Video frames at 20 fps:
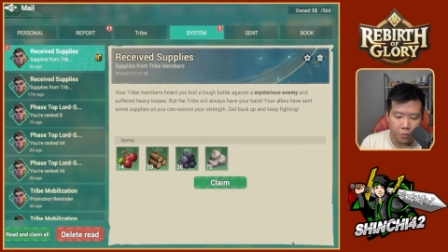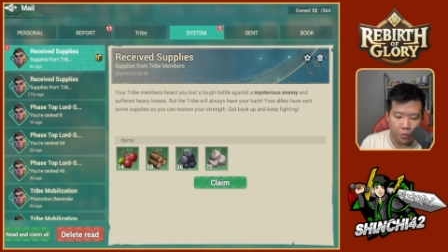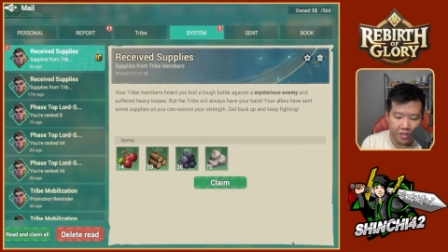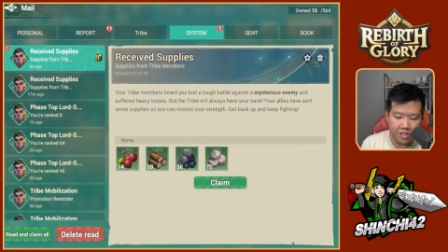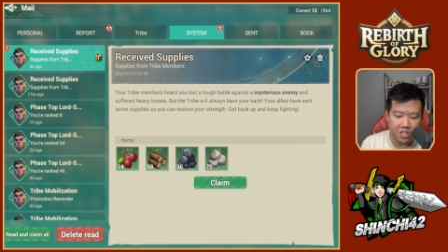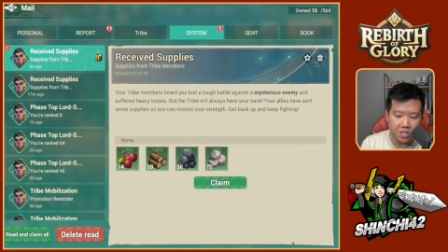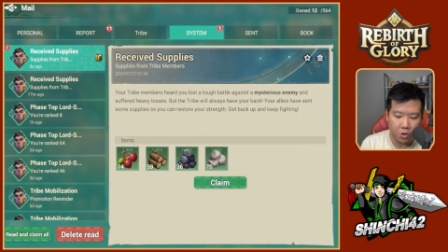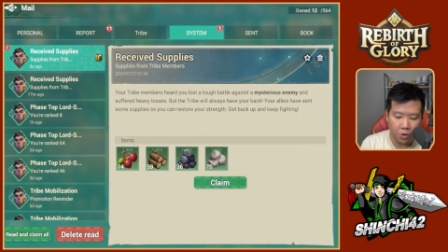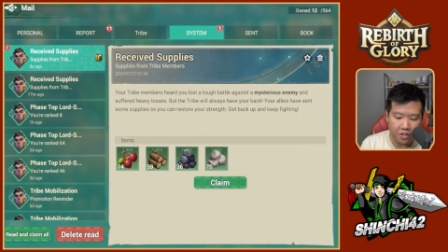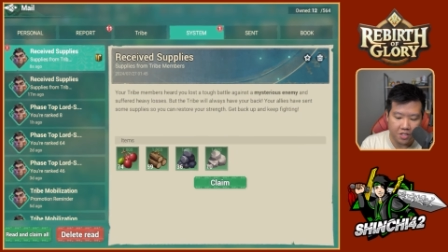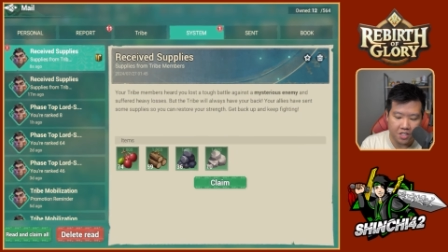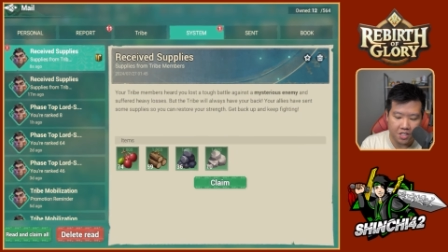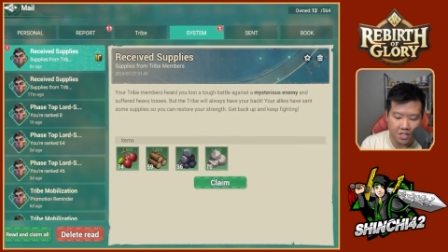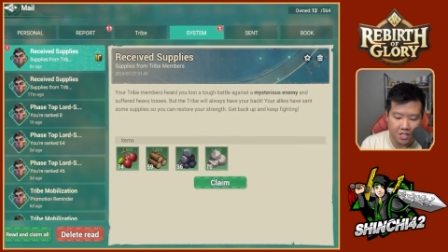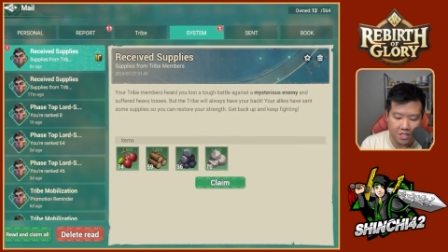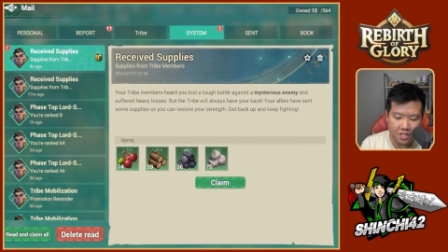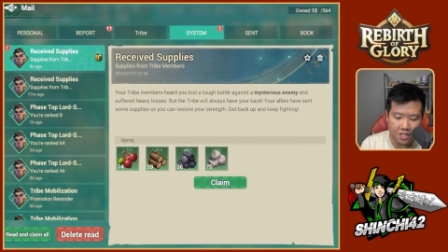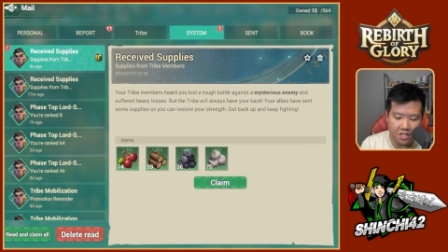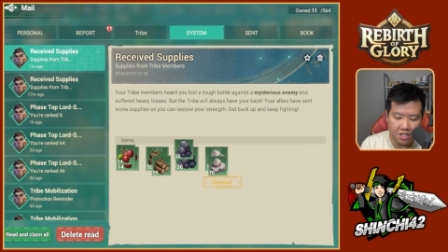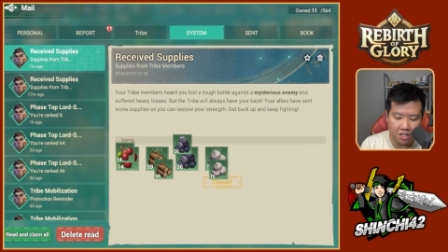
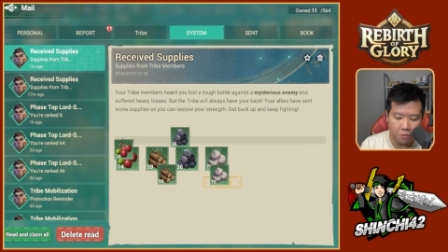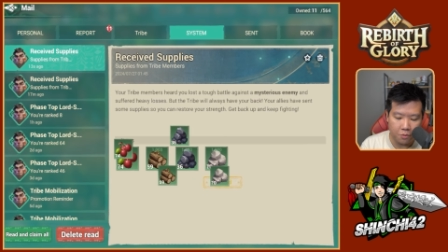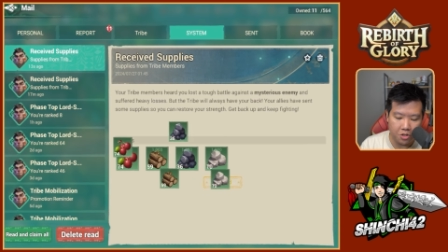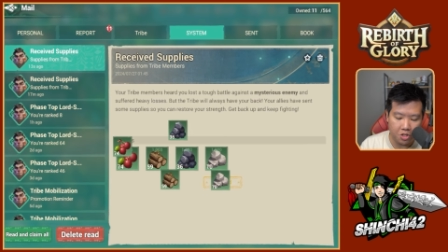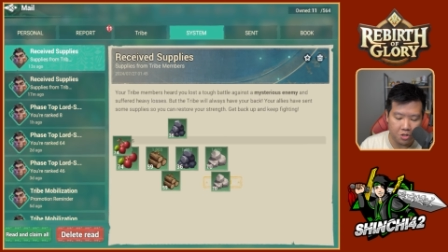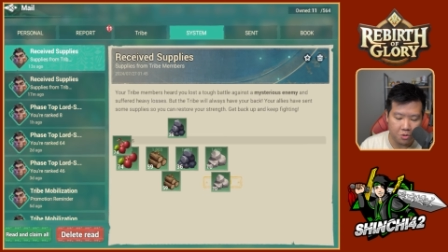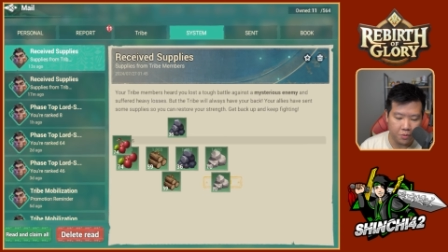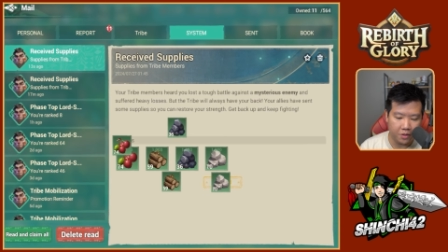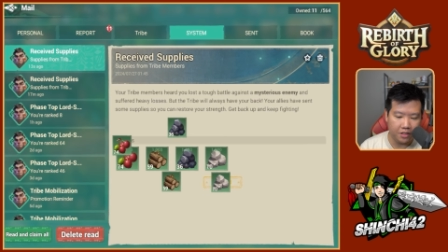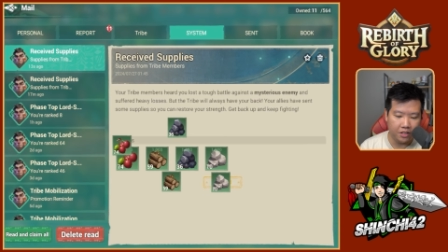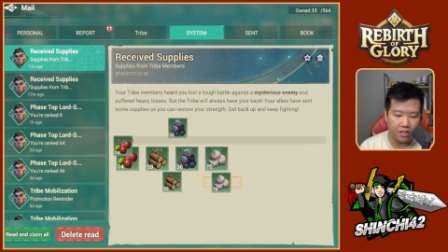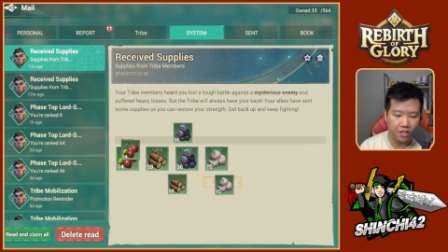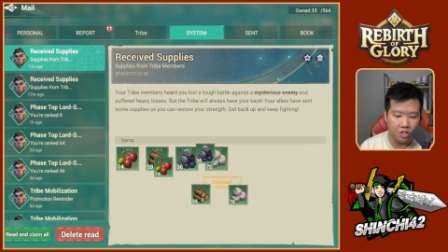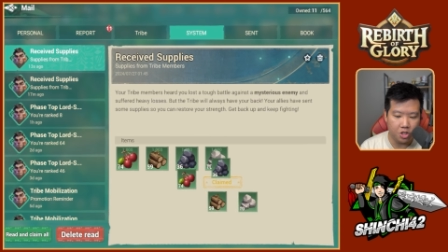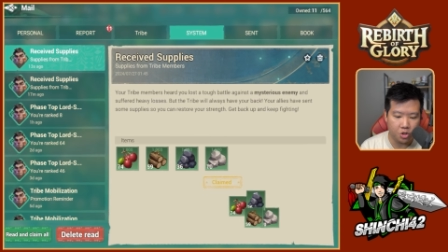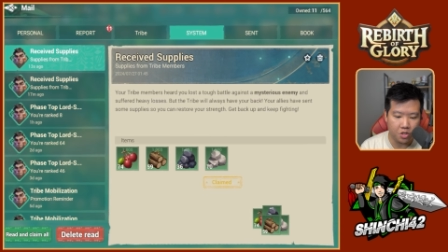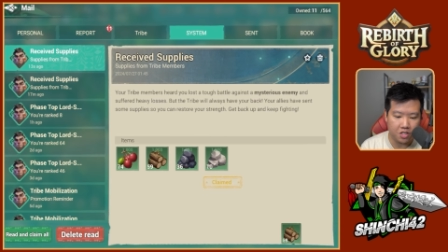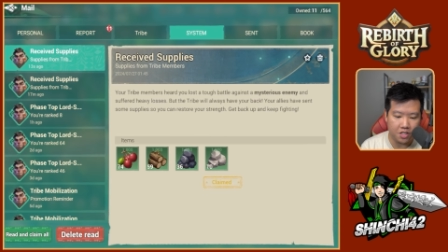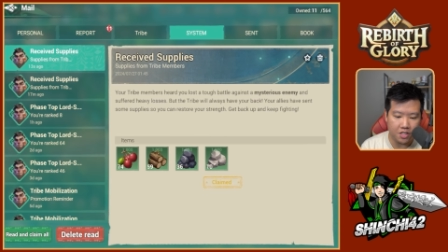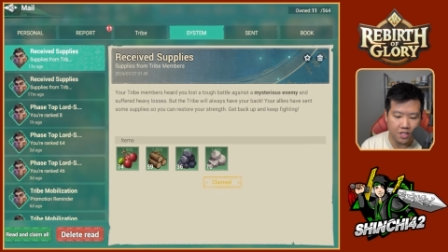resources in here which is really
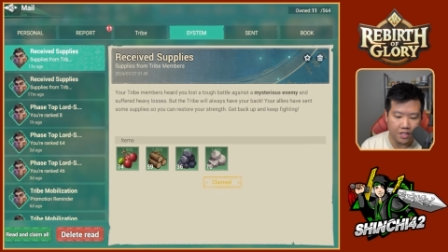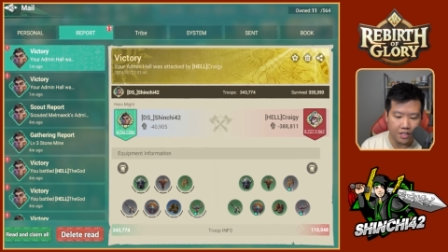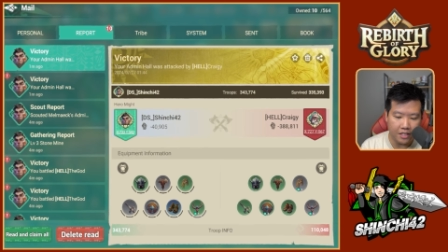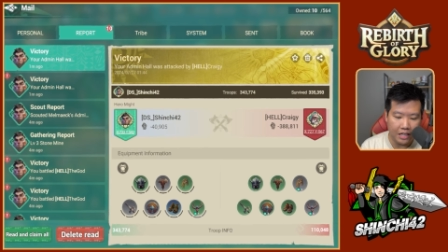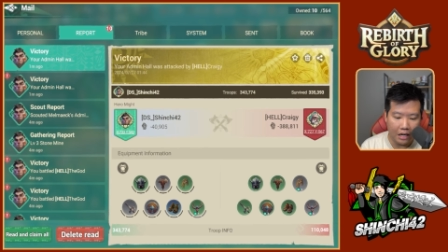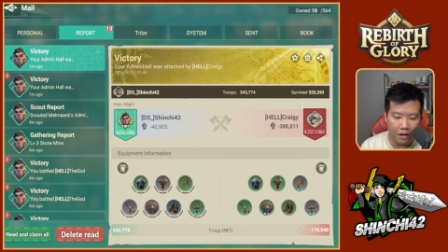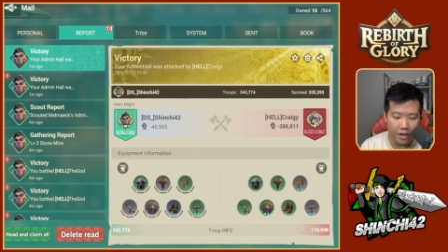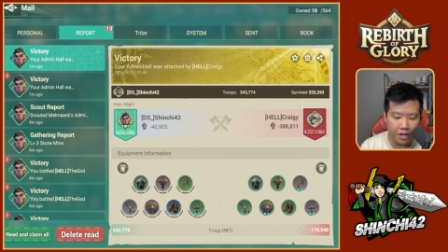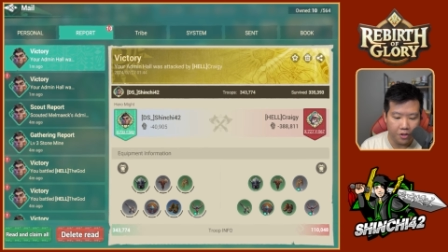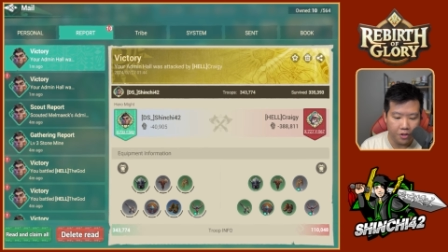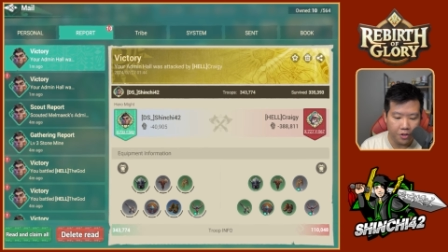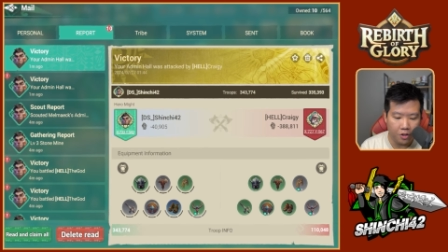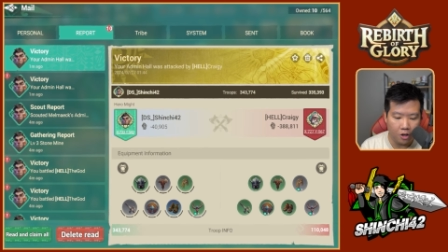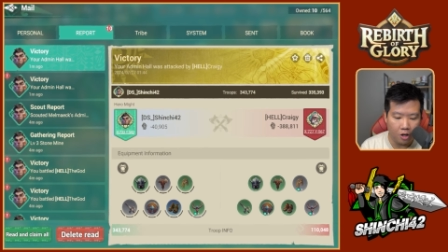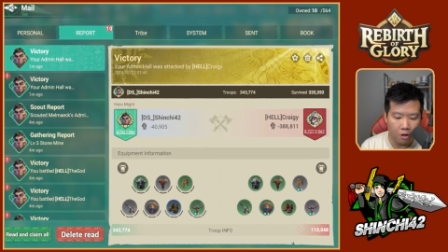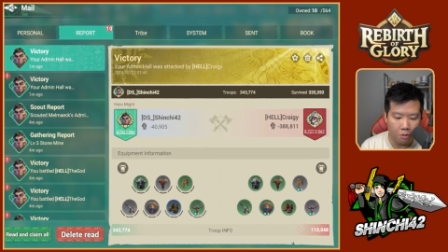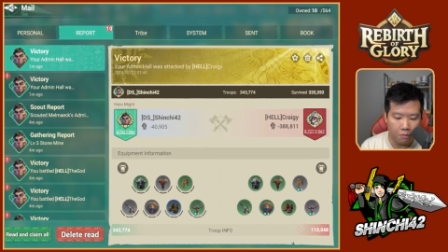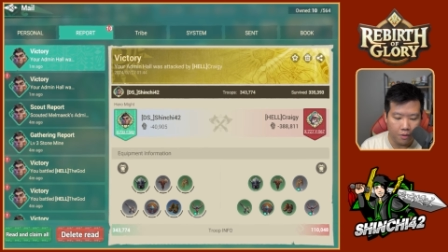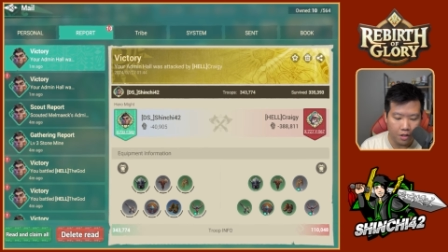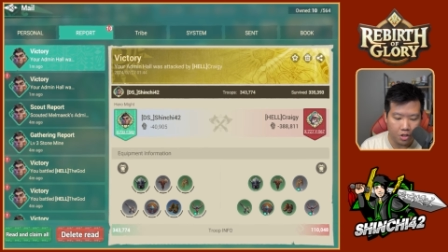interesting now i don't
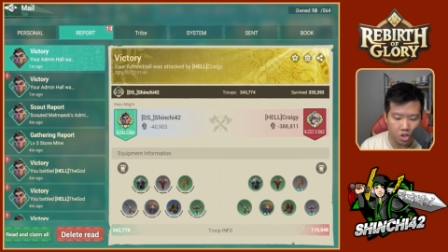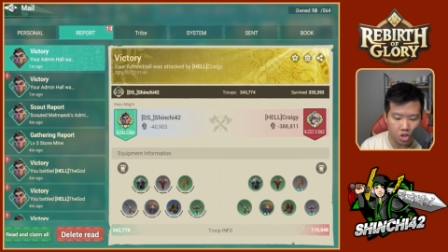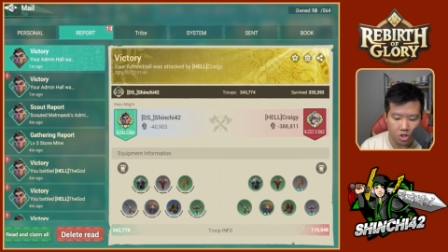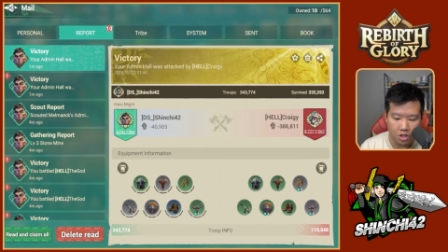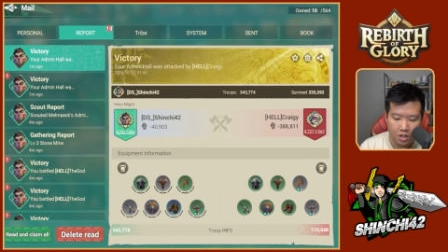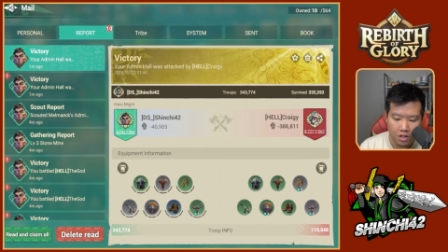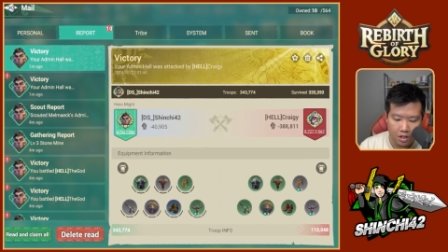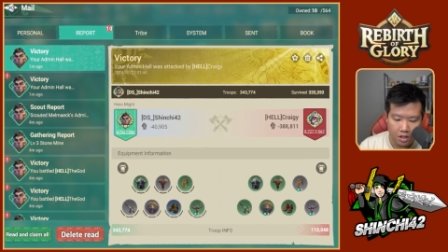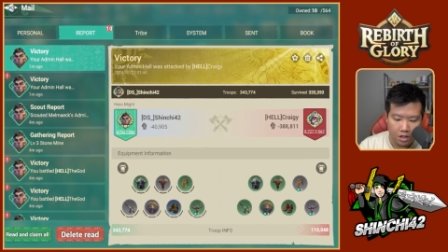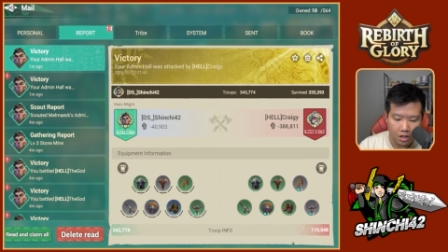know how much